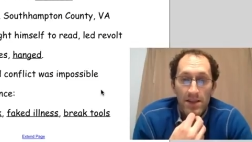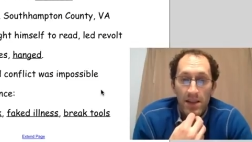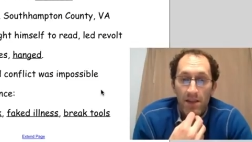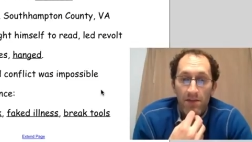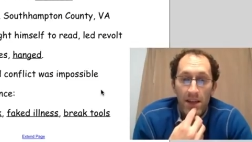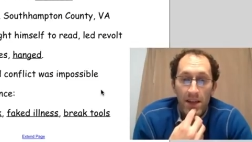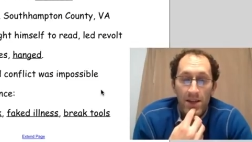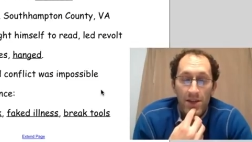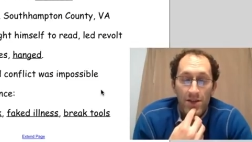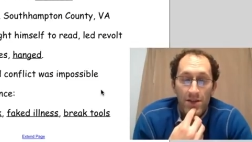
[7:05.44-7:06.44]
slave-like
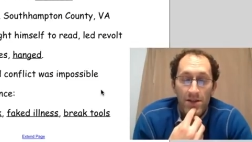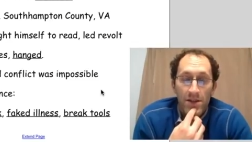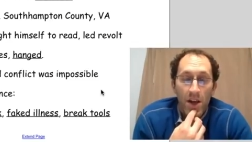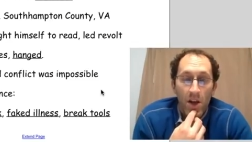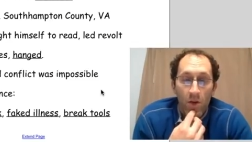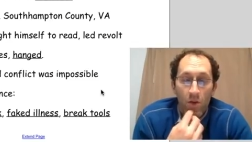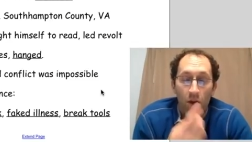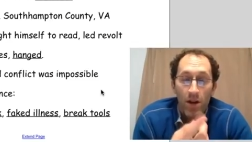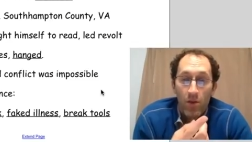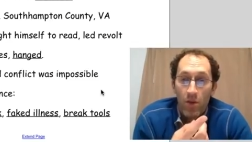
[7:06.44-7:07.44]
conditions? Well,
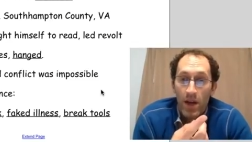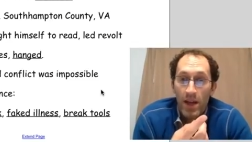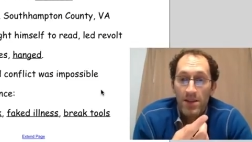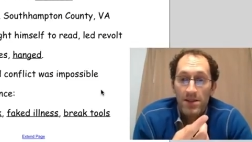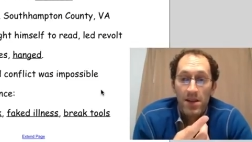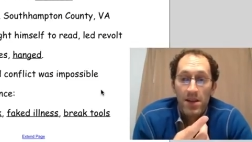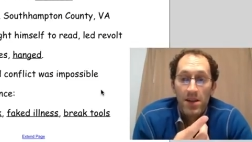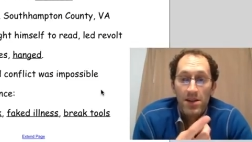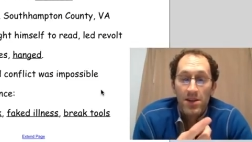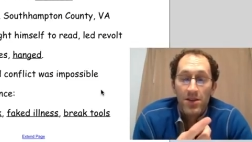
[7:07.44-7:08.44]
one of the ways
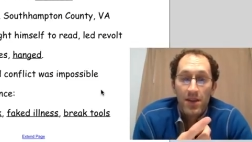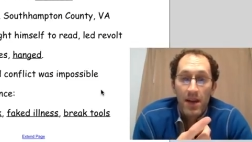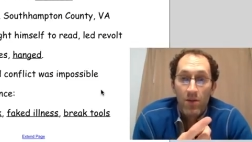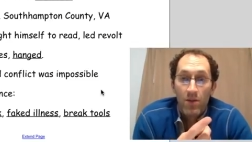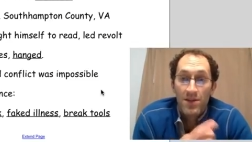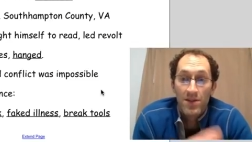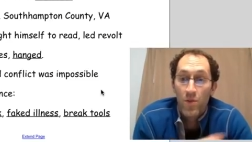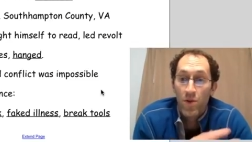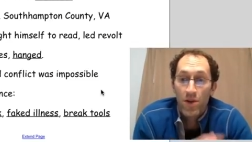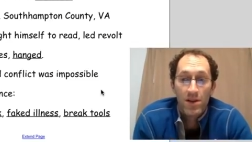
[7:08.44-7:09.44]
to do that was to
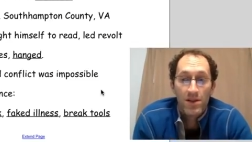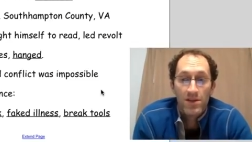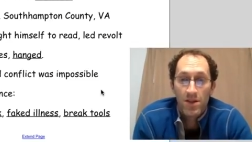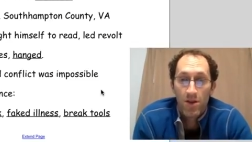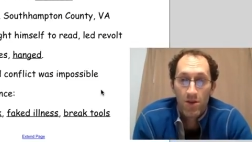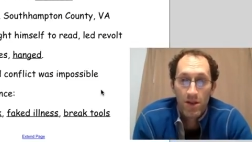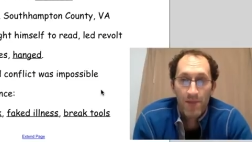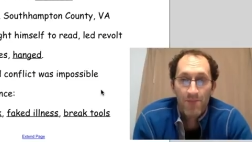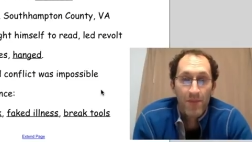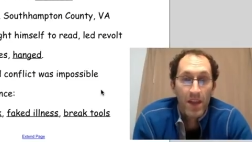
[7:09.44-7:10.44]
work slowly
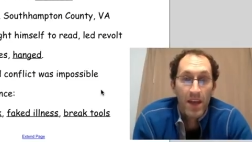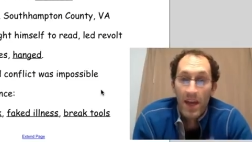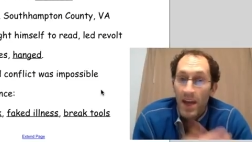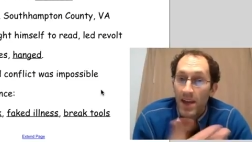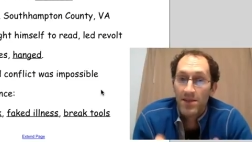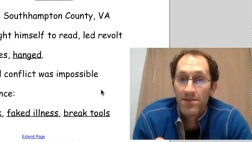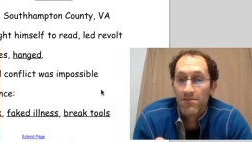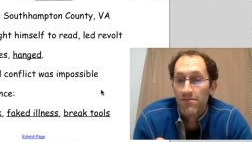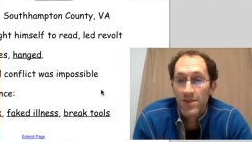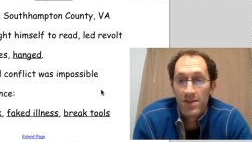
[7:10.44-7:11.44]
and
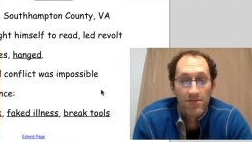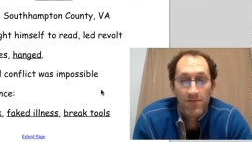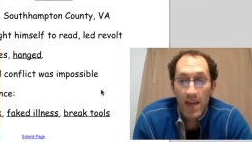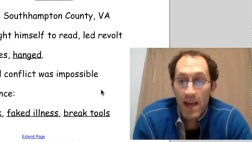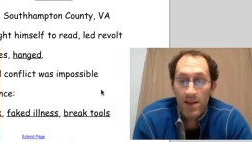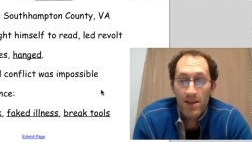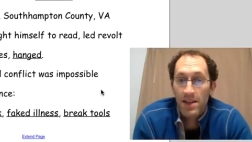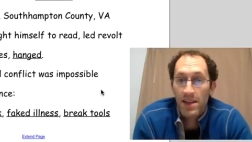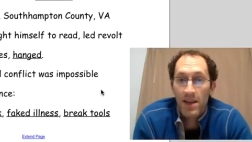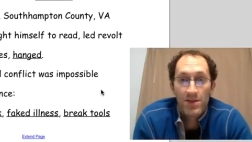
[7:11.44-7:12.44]
just act
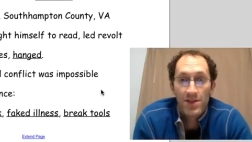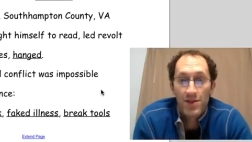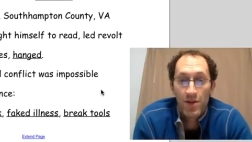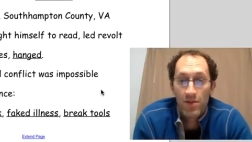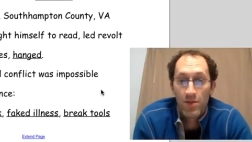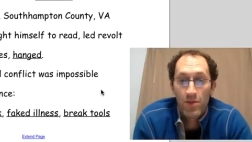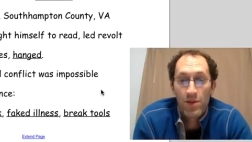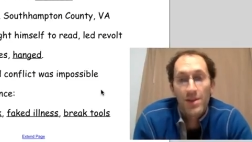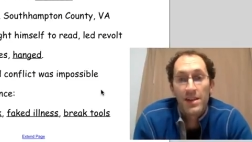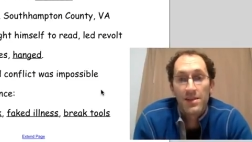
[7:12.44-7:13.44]
like that was your normal
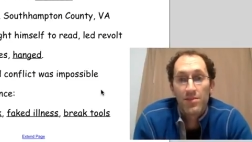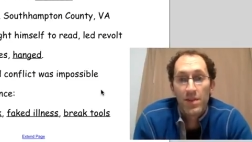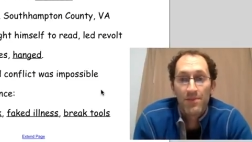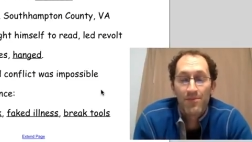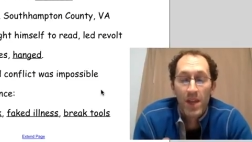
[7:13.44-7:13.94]
working speed.